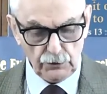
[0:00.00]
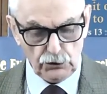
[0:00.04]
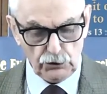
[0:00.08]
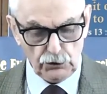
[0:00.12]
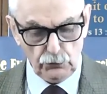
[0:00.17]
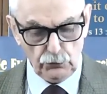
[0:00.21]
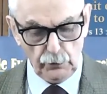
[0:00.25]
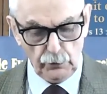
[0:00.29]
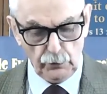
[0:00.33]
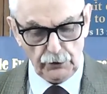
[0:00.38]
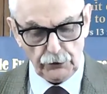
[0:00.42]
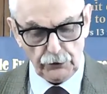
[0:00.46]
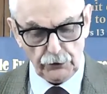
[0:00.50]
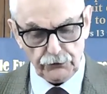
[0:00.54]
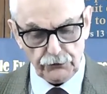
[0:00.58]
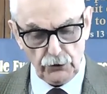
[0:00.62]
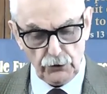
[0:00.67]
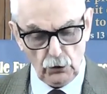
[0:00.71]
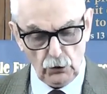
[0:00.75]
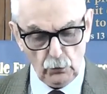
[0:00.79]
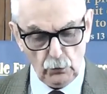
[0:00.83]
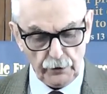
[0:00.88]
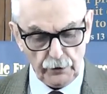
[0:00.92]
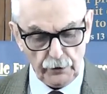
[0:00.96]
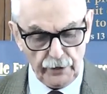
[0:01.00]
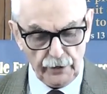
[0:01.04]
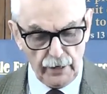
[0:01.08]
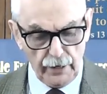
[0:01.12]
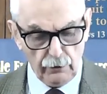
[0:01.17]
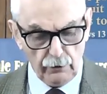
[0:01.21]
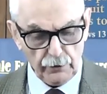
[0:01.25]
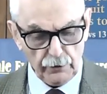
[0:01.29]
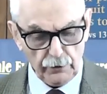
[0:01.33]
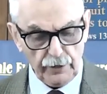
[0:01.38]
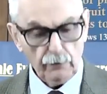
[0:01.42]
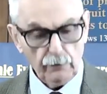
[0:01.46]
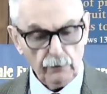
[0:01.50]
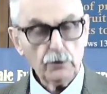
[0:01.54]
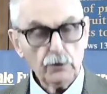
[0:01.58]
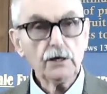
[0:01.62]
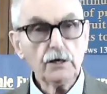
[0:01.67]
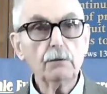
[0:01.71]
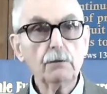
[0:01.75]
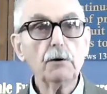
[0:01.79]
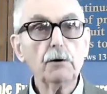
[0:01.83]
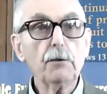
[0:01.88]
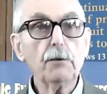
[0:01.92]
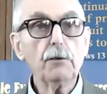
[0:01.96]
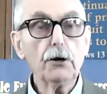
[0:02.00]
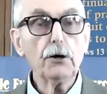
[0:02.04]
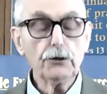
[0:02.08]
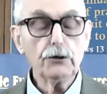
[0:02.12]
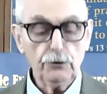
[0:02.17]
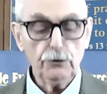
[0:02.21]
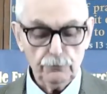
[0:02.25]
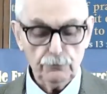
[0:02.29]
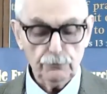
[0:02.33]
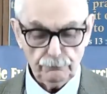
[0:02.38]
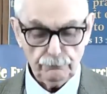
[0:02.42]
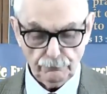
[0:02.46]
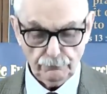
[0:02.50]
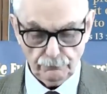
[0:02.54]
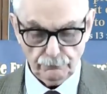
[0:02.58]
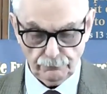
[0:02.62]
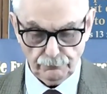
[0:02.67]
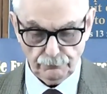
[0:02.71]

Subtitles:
and you will not know what hour I will come upon you.